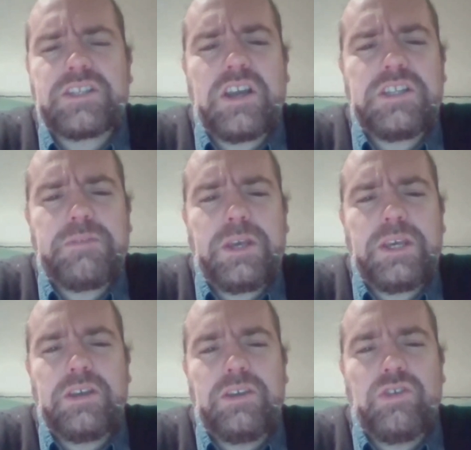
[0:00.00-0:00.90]
going to
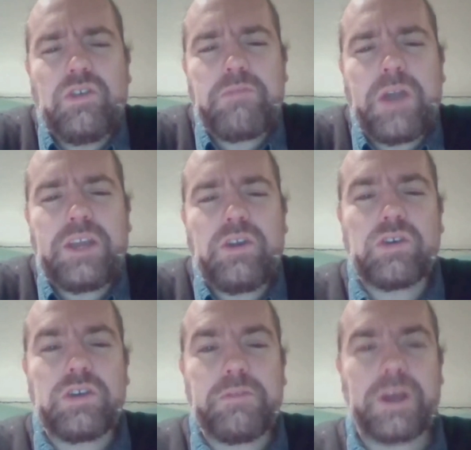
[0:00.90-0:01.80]
be your main
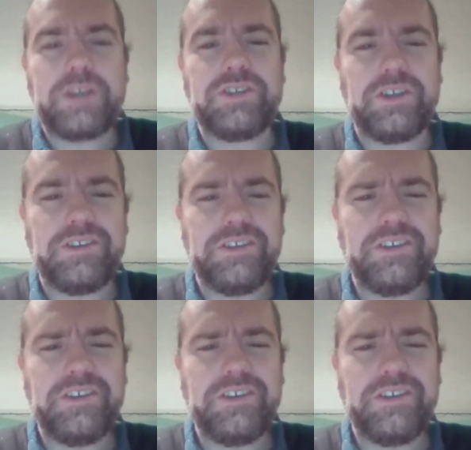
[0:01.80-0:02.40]
occupation?